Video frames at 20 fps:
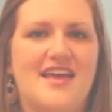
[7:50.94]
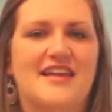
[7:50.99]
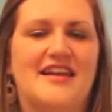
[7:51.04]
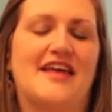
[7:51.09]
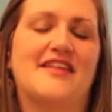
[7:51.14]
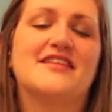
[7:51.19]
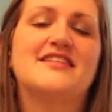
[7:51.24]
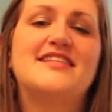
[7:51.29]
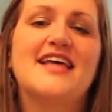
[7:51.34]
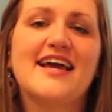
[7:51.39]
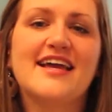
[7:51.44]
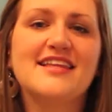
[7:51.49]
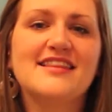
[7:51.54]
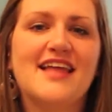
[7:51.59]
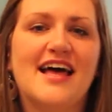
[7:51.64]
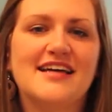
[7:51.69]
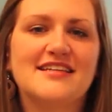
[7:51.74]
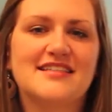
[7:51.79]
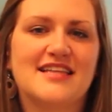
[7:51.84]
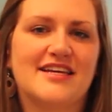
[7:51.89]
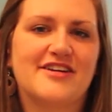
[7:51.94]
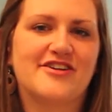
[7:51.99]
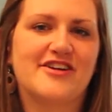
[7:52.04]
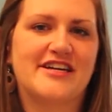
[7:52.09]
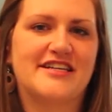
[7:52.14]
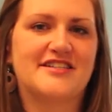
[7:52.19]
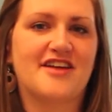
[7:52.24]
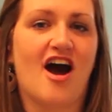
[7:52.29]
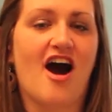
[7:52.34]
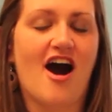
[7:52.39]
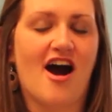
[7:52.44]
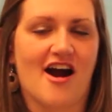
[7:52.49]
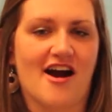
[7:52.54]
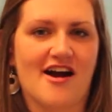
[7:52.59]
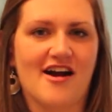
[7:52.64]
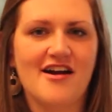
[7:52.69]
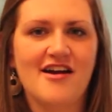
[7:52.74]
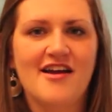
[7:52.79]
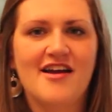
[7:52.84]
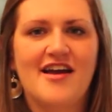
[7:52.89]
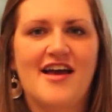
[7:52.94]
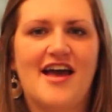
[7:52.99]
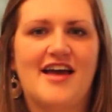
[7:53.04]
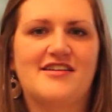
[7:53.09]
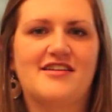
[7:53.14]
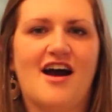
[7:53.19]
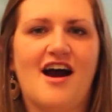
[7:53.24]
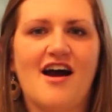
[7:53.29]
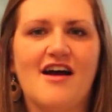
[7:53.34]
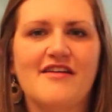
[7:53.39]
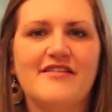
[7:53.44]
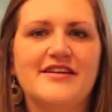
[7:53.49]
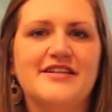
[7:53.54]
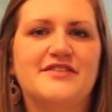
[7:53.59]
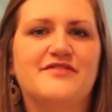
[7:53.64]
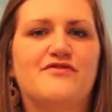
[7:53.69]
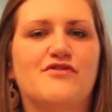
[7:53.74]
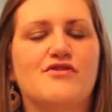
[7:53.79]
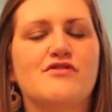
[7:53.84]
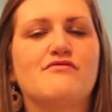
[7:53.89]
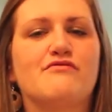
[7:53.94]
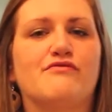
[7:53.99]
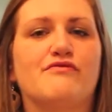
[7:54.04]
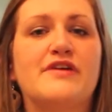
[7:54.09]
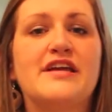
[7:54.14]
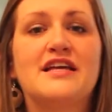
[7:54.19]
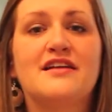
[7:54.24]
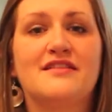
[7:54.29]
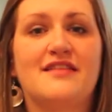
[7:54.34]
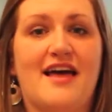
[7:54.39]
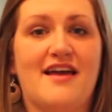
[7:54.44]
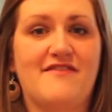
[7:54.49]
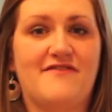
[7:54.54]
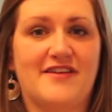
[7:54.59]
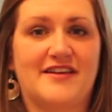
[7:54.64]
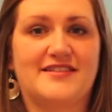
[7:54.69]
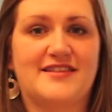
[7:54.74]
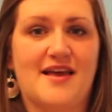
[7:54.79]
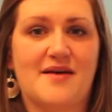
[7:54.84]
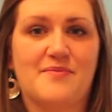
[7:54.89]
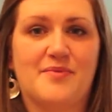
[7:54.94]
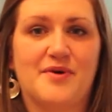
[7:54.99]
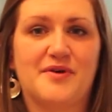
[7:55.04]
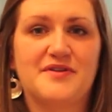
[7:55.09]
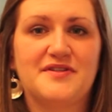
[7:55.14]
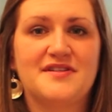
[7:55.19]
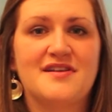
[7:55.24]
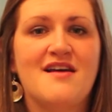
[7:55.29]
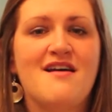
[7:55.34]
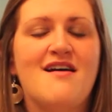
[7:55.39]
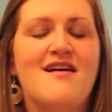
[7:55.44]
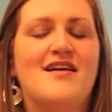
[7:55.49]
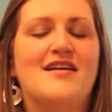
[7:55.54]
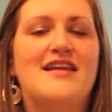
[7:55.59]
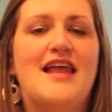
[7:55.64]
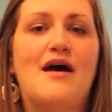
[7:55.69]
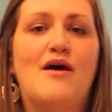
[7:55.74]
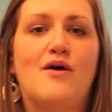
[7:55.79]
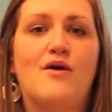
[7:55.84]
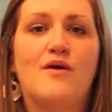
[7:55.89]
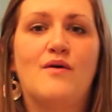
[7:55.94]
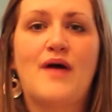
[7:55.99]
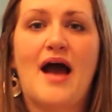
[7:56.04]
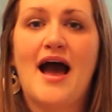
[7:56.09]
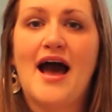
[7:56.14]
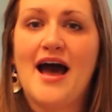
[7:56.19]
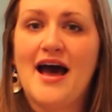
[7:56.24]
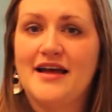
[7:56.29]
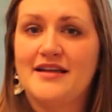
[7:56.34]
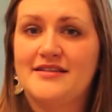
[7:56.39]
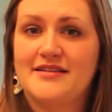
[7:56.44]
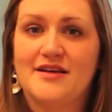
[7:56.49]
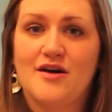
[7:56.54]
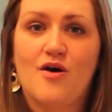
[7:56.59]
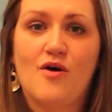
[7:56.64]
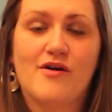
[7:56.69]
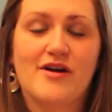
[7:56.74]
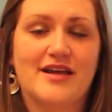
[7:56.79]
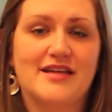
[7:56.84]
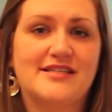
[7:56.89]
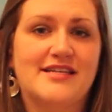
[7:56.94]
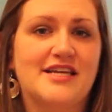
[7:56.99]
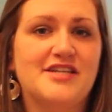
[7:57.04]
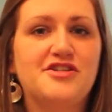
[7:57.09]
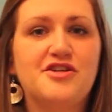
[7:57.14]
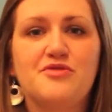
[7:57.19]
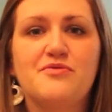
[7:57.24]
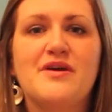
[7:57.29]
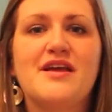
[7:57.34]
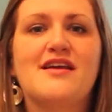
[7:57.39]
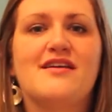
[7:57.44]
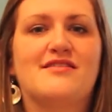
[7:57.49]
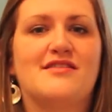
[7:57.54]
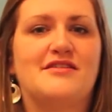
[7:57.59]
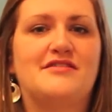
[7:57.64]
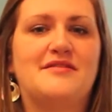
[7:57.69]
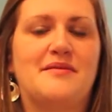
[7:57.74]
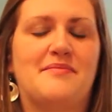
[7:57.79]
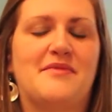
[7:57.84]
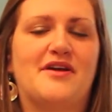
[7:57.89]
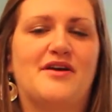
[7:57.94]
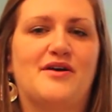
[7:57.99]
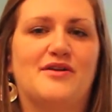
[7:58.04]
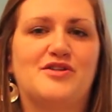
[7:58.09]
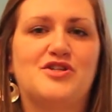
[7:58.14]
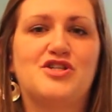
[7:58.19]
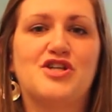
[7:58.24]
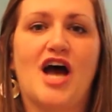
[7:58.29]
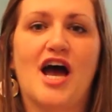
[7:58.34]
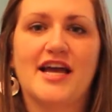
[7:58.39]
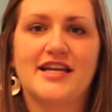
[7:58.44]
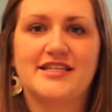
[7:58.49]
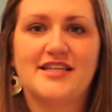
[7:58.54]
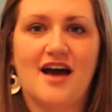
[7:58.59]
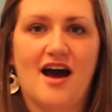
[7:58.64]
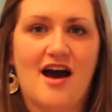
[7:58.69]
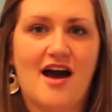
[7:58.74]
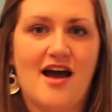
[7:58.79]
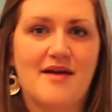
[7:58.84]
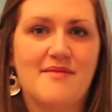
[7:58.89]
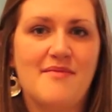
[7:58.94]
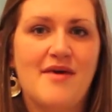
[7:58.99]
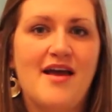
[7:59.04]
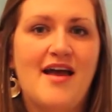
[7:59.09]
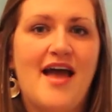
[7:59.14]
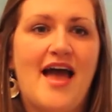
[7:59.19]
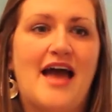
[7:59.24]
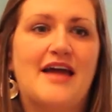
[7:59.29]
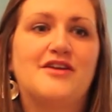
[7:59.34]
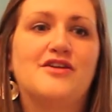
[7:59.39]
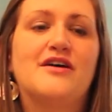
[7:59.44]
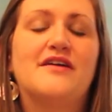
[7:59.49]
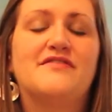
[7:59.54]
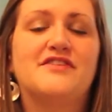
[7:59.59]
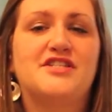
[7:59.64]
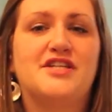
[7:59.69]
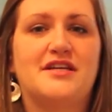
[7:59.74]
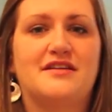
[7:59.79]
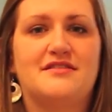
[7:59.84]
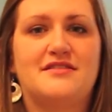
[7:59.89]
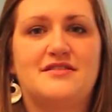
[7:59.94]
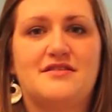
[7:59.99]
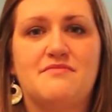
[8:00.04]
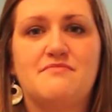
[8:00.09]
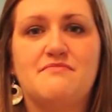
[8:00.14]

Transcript: Now the second last letter is R, and R is for real life examples. Now at orientation week, there's something called Shine Time, and you'll have a chance to